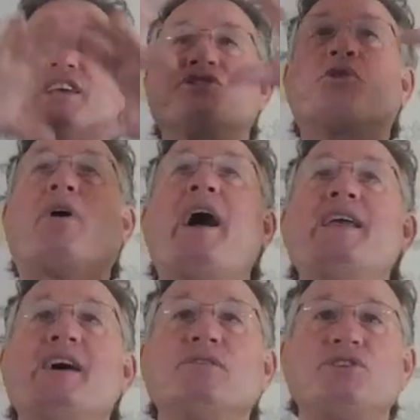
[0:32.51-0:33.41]
He's
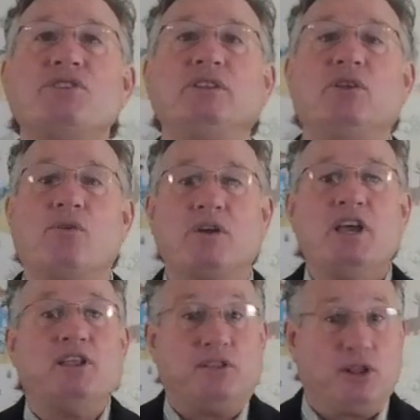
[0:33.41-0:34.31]
crying out to the
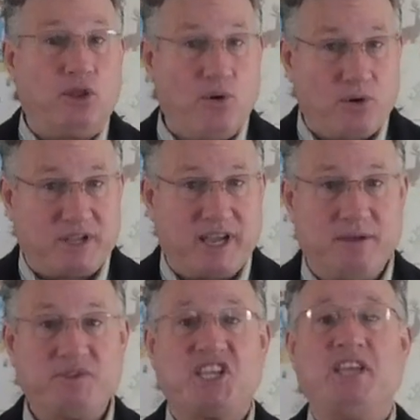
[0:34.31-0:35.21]
Lord. The Lord comes,